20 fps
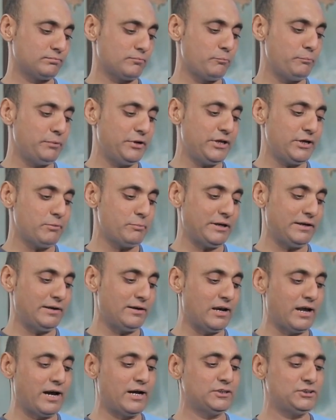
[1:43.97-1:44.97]
medium
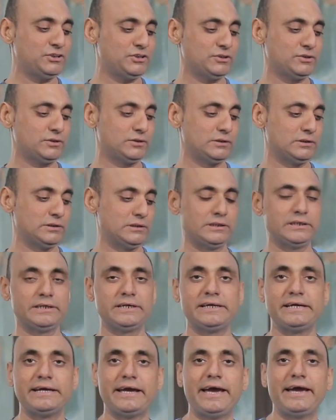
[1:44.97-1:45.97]
and large,
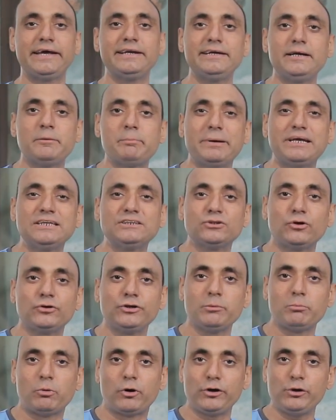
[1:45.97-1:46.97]
and it depends on
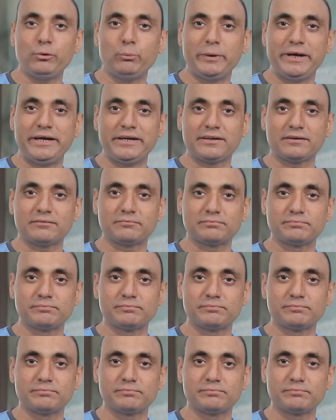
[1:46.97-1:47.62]
your body weight.